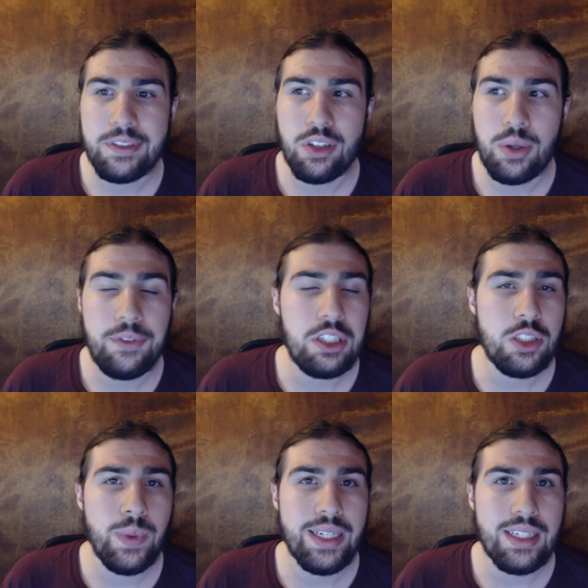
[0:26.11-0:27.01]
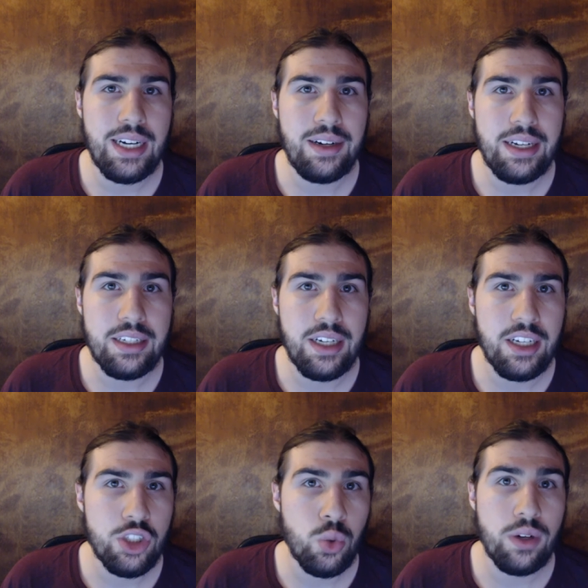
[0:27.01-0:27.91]
So if you just want kind of like a
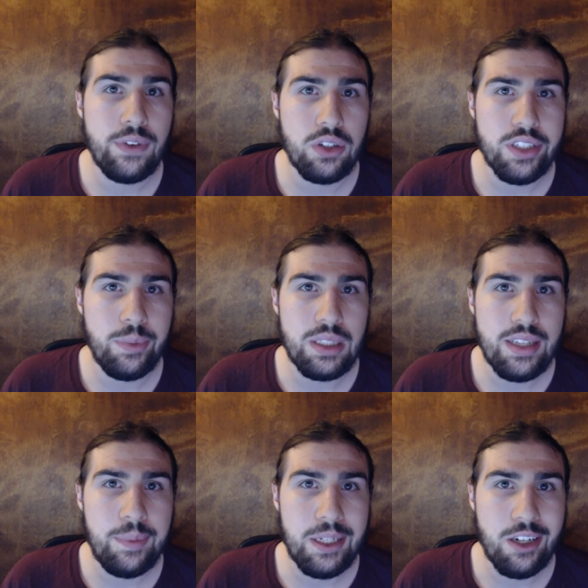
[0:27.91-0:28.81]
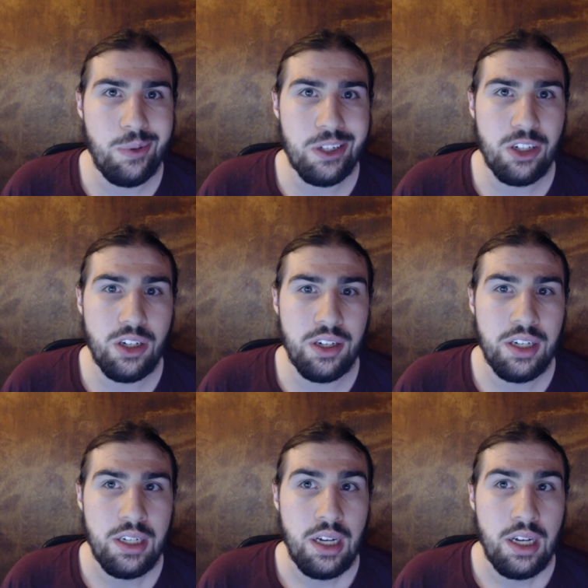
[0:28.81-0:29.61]
short version of what's been going on,